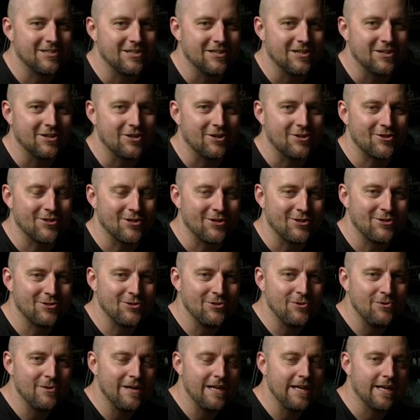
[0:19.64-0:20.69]
the
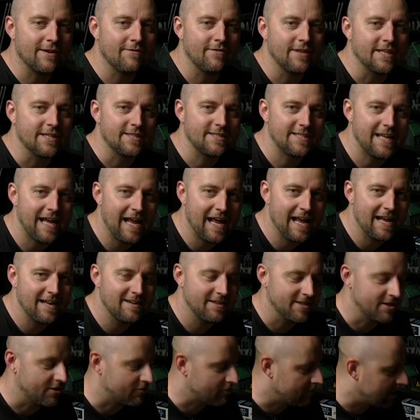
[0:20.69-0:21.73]
gluing of the sand and the